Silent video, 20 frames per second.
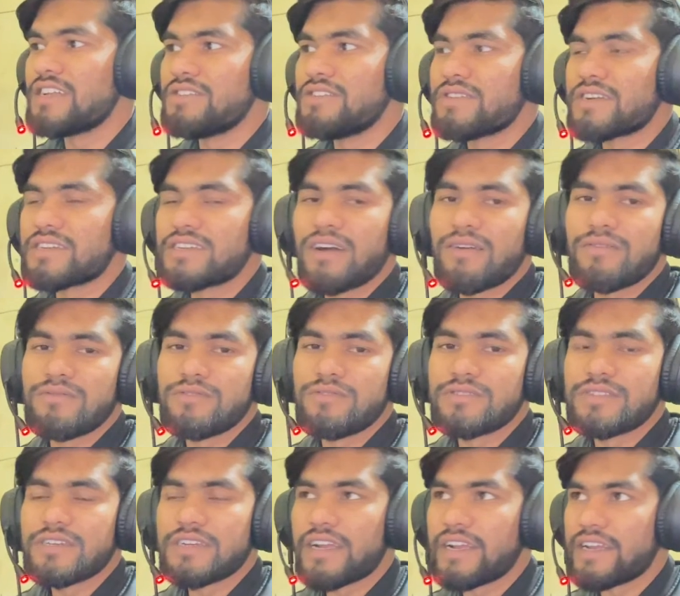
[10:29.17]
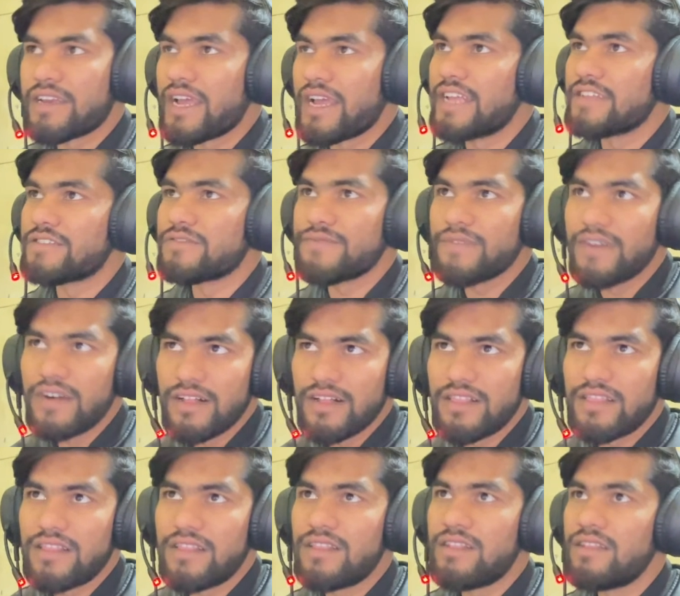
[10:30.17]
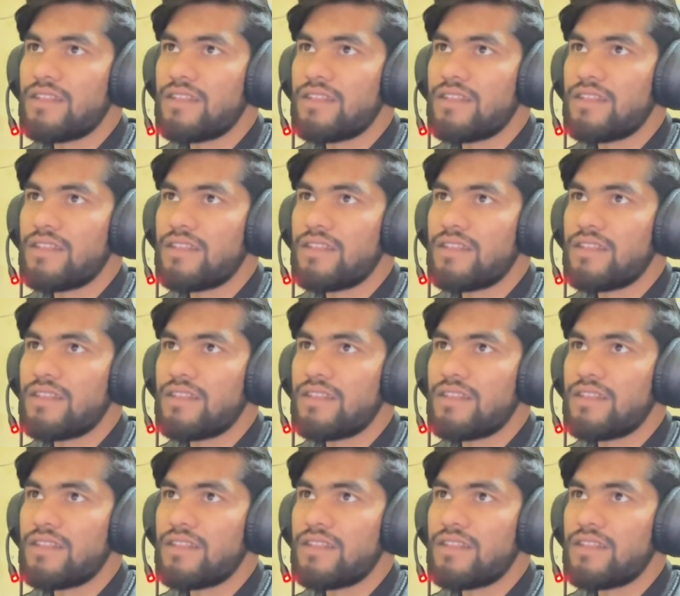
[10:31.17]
you can download the Git as well.